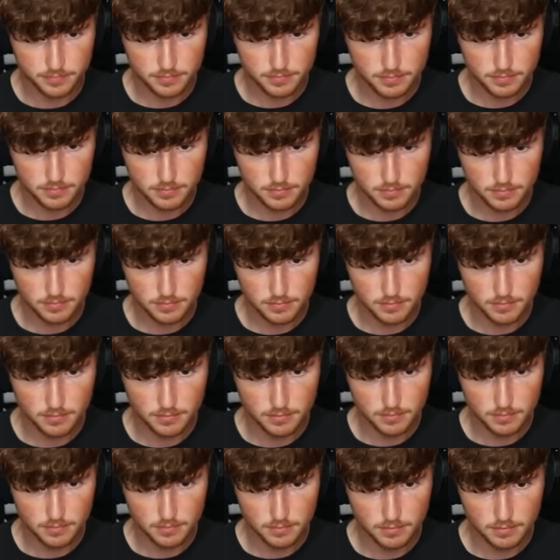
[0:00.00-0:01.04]

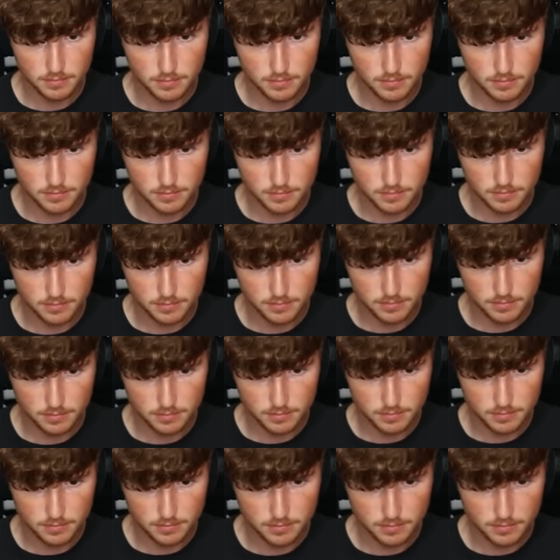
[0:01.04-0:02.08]

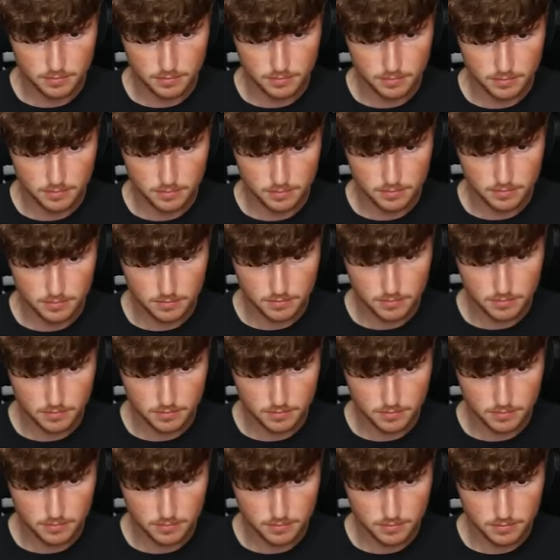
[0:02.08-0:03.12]

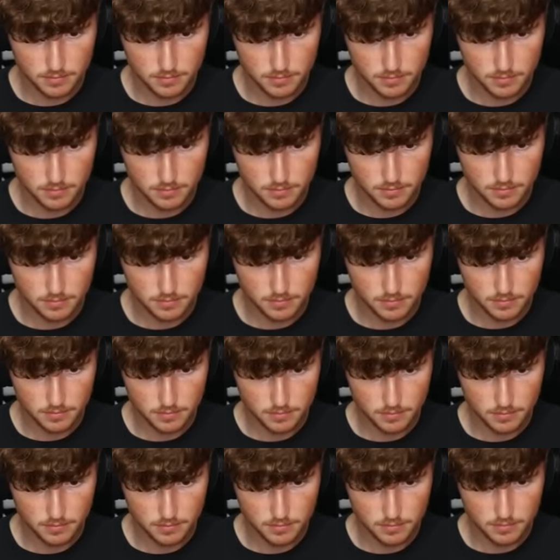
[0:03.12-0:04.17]

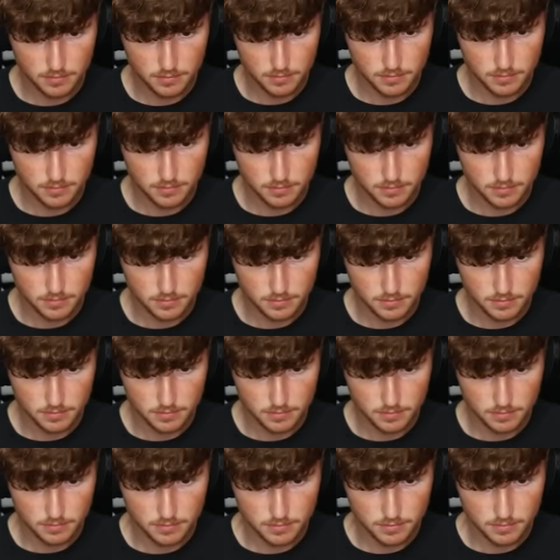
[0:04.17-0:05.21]

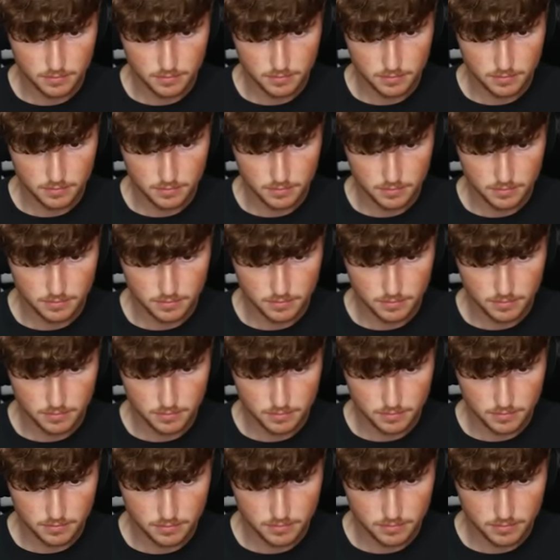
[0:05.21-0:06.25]

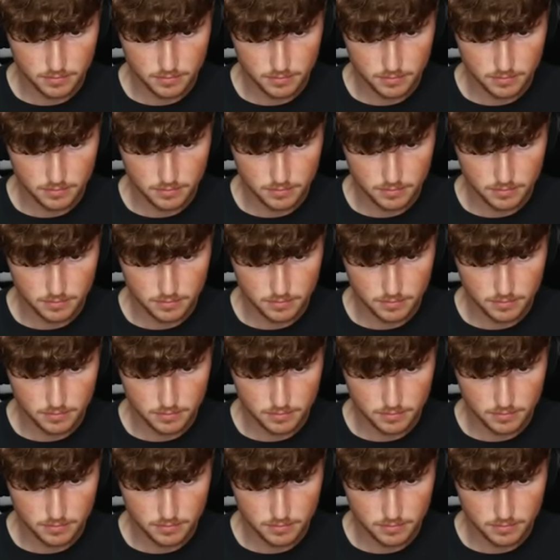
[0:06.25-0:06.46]
(silence)